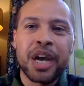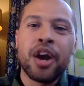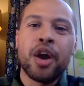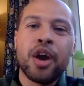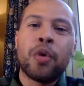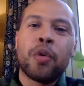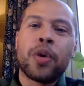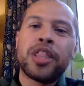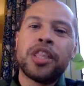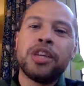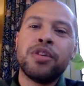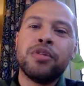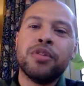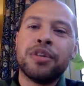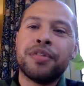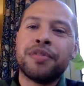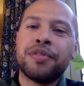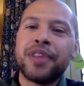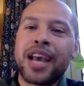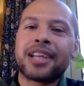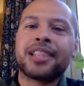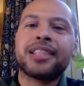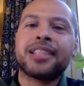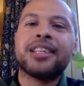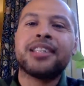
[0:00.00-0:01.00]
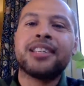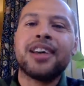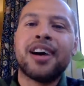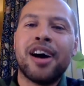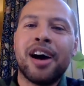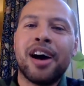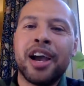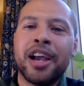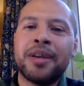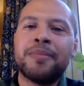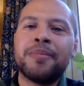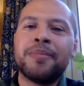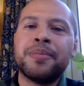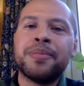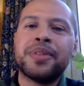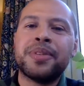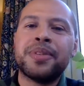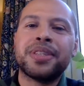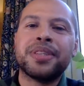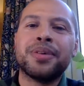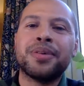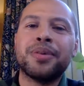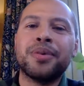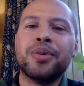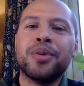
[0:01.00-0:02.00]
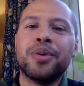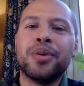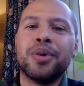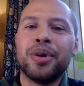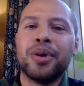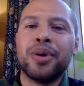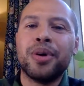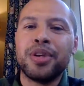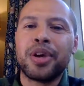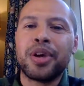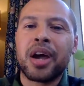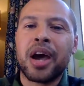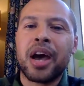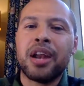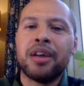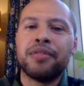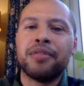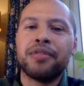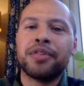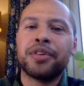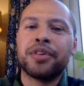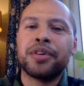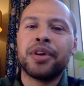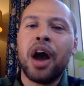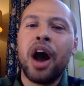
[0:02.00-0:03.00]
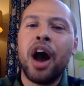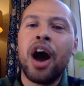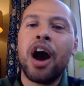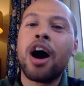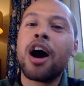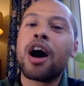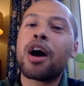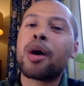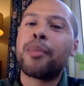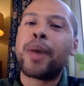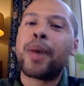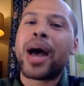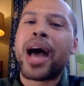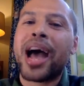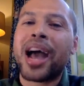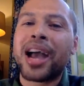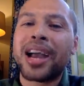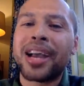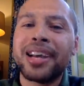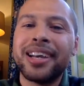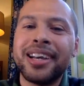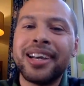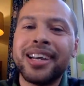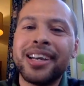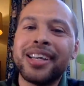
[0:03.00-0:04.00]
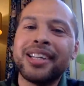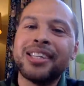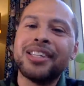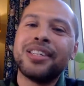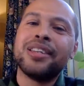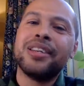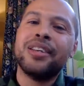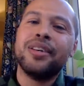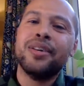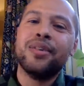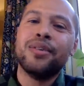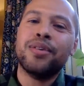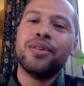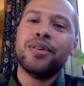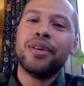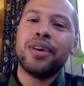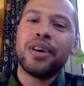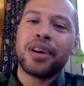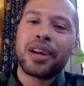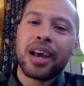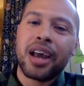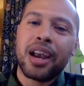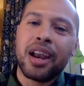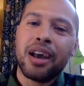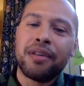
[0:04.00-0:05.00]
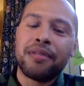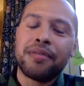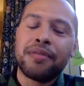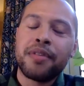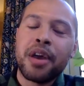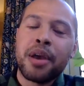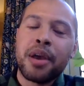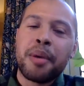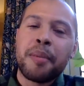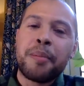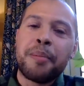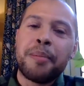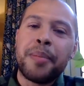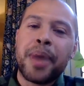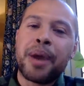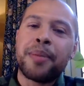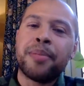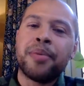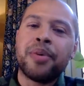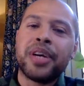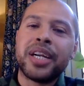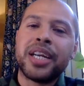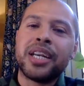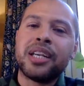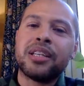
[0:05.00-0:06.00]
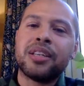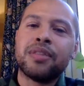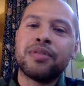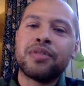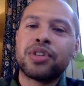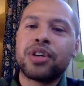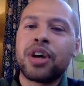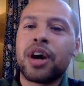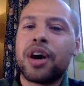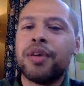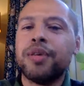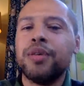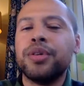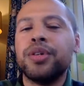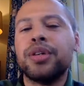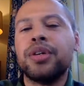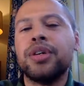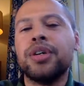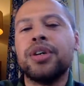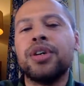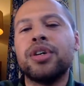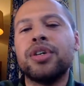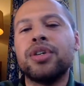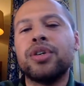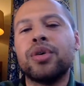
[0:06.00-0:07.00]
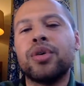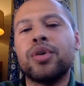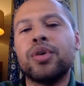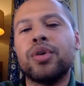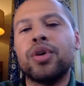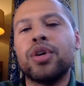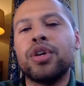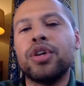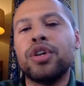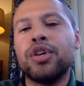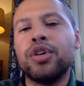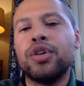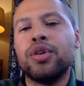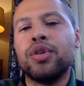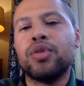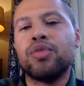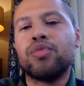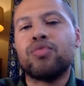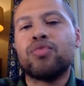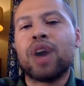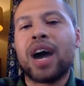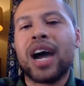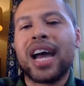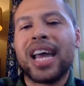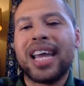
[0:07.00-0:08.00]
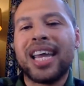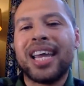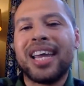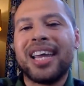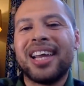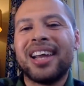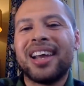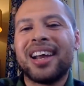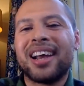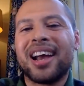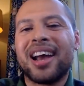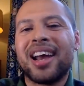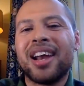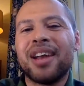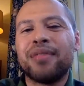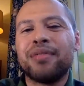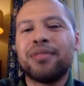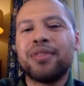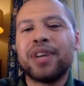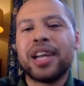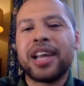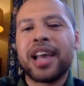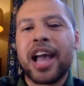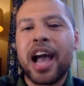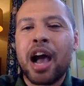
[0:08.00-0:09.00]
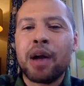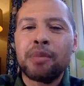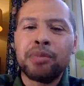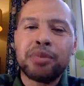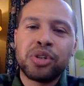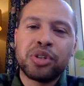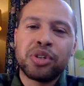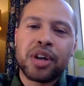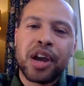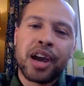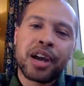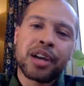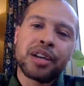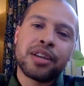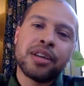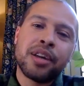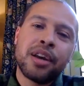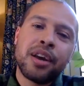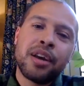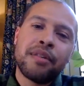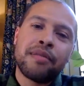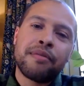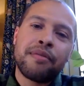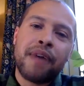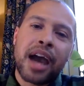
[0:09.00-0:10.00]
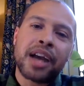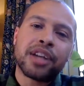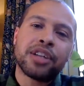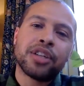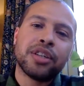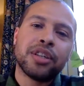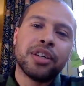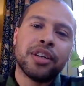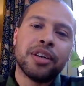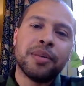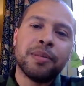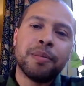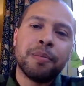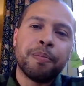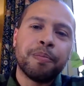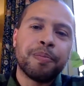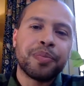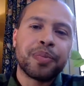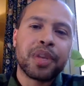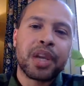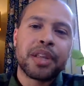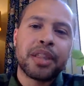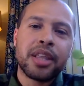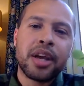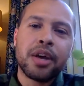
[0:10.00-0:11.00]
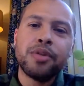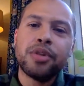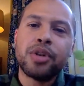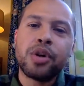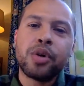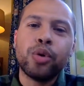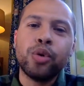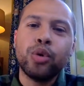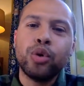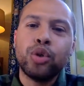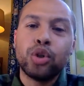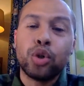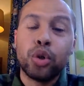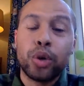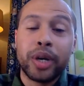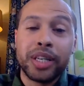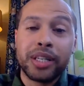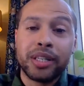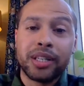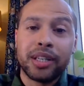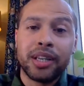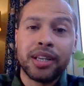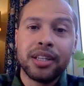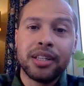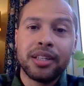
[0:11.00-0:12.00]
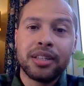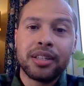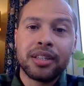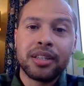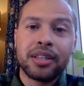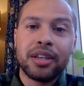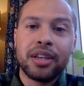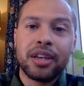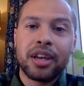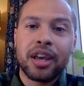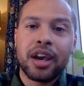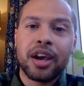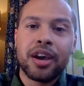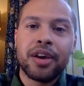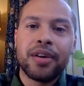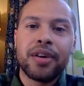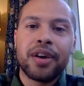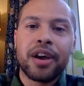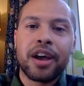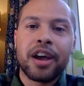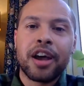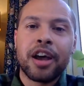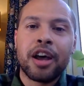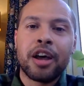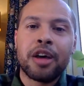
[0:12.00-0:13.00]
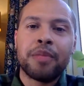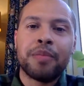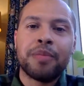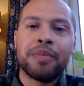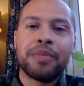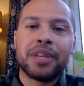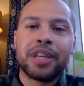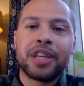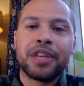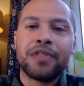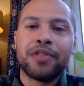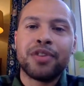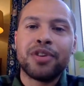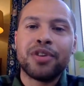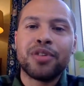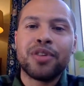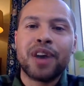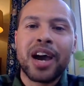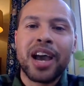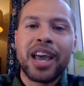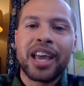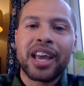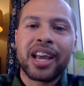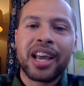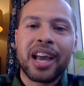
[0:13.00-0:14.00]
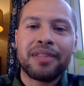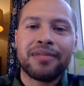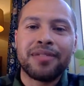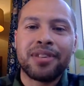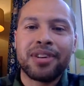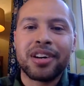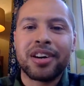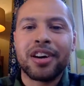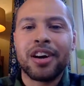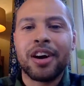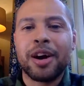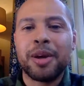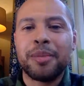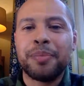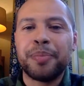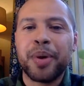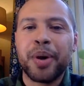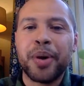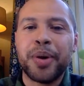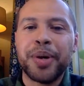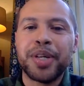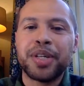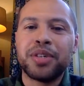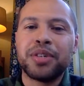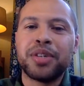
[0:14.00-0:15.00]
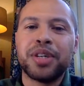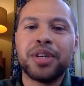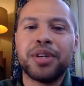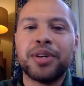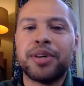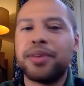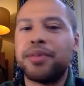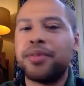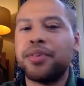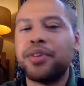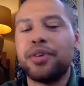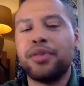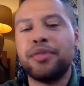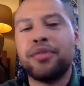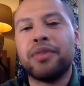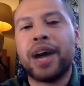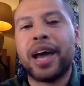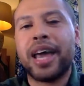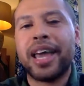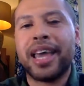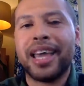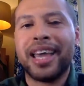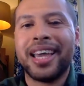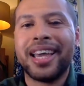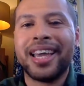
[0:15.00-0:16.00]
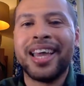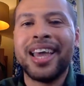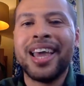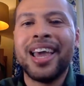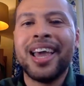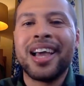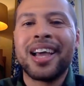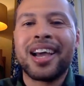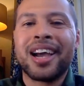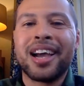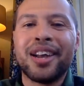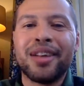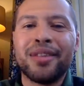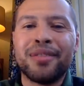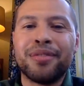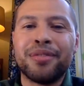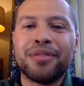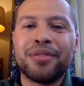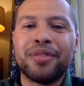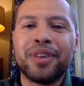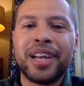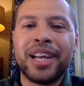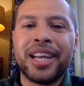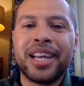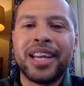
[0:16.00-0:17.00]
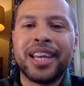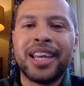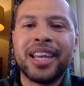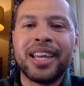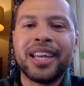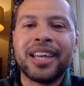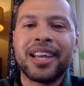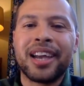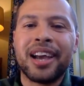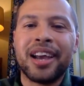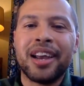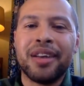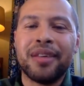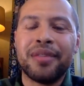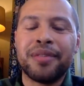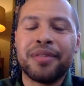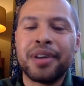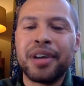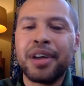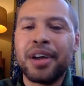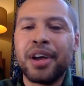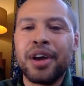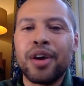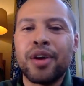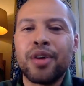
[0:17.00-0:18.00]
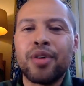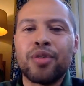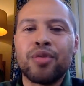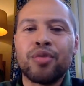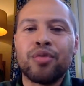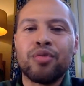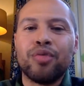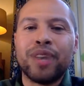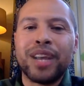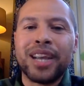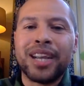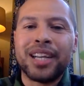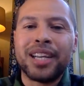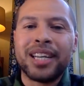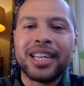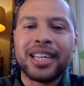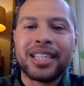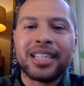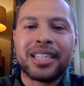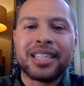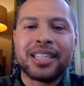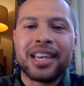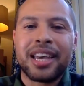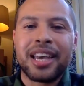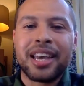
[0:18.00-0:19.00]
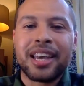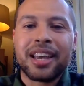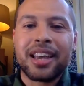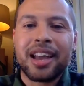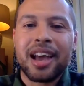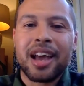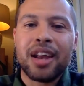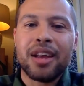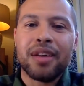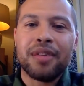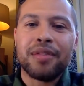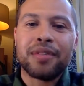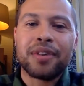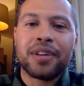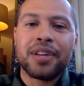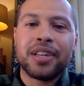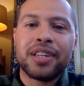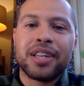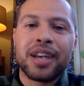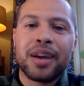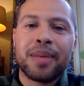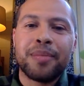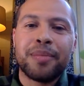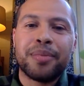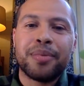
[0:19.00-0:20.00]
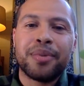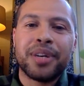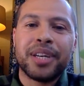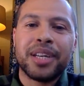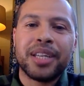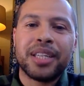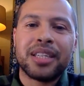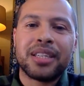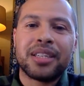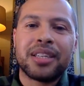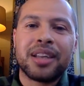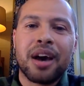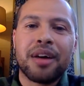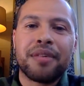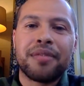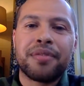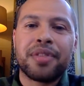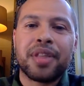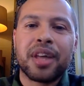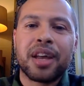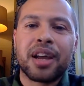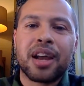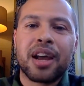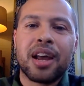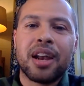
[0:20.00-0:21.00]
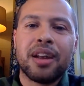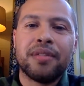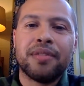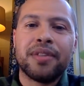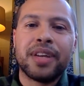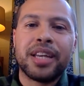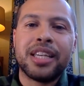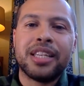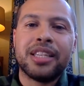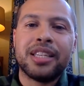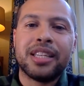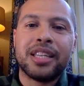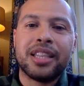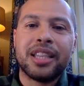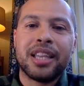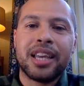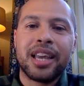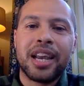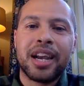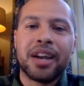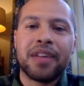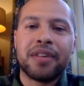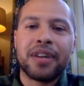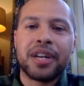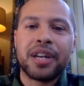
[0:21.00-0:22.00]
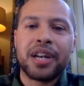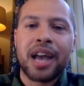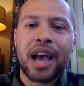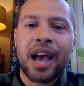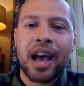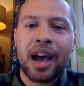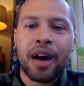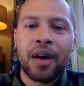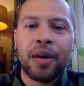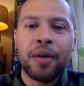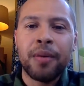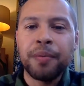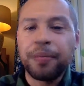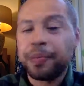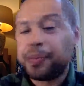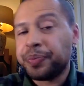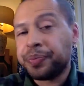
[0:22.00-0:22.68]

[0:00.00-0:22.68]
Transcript: whether you reflect the times or you kind of hark back to your kind of memories of childhood, or you write in a kind of really abstract fashion, those are all choices. If you're writing avant-garde poetry, or you're writing kind of really kind of realistic kind of contemporary stuff that kind of is in the here and now,